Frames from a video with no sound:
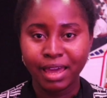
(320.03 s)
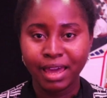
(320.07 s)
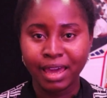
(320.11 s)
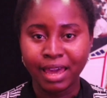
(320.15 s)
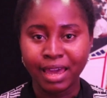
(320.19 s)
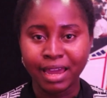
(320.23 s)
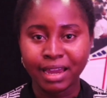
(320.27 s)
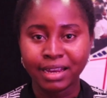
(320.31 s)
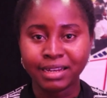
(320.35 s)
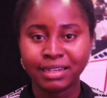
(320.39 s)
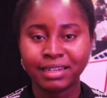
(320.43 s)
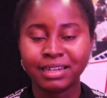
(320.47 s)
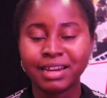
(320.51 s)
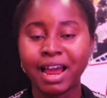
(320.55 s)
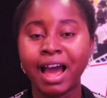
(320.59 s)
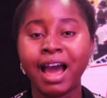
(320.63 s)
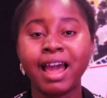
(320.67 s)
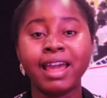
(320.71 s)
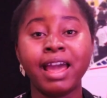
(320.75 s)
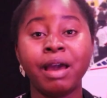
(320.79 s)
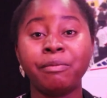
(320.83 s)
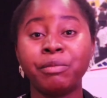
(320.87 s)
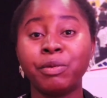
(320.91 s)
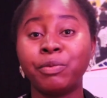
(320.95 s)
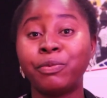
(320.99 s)
and I
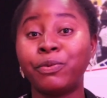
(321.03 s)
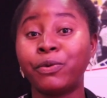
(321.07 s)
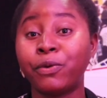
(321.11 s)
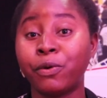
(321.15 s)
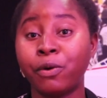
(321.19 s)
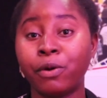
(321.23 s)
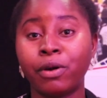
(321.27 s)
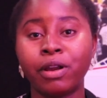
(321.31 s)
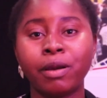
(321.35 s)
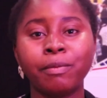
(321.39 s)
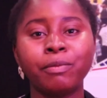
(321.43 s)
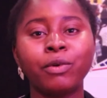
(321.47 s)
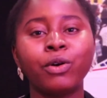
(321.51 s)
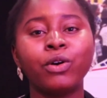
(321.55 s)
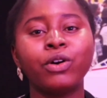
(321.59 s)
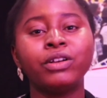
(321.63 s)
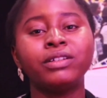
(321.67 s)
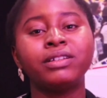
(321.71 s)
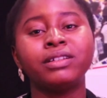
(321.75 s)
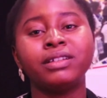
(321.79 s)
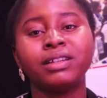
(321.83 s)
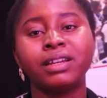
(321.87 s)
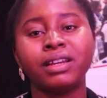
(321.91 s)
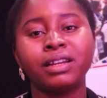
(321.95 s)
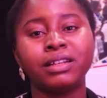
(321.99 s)
am a program
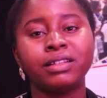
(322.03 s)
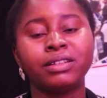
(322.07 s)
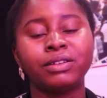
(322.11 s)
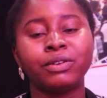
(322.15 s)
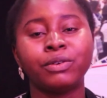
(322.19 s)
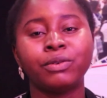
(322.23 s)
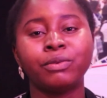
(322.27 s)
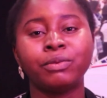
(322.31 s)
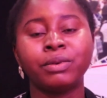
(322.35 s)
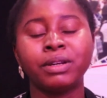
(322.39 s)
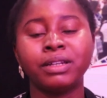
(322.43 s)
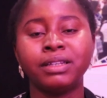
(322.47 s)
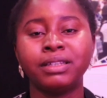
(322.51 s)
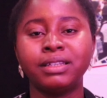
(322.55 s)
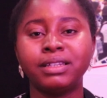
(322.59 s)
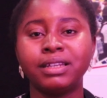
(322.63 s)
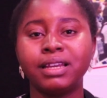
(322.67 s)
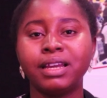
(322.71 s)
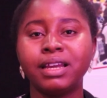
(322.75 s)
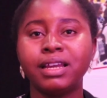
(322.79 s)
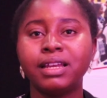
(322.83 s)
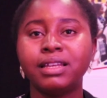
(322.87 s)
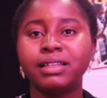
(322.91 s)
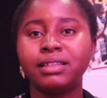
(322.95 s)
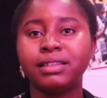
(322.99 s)
coordinator with
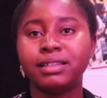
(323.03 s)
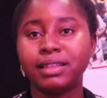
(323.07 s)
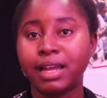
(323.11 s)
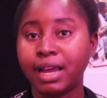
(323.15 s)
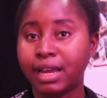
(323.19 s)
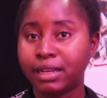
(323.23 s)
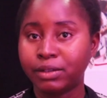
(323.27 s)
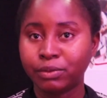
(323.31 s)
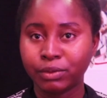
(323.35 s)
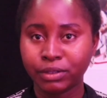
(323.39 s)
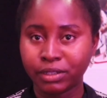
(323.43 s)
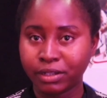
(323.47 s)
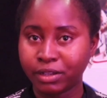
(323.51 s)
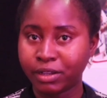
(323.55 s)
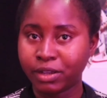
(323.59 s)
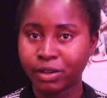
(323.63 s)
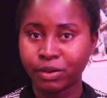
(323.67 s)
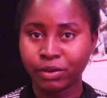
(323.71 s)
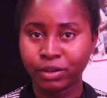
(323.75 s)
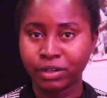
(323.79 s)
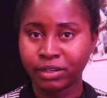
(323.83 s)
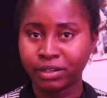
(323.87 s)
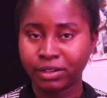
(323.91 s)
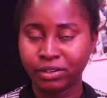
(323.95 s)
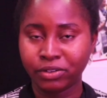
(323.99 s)
Stand With a Girl
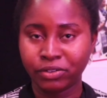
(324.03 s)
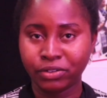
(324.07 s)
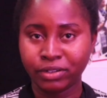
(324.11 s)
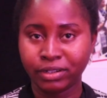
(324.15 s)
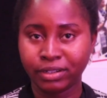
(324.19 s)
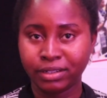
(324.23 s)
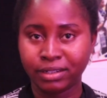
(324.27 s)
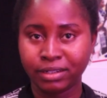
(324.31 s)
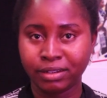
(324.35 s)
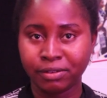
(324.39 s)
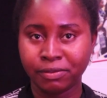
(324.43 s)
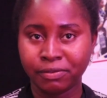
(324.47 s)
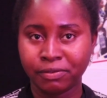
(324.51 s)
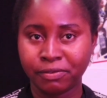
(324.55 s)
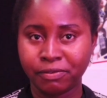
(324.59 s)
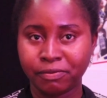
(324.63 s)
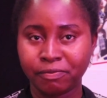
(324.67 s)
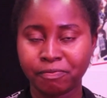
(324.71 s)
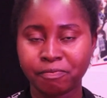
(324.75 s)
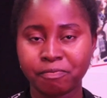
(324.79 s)
initiative.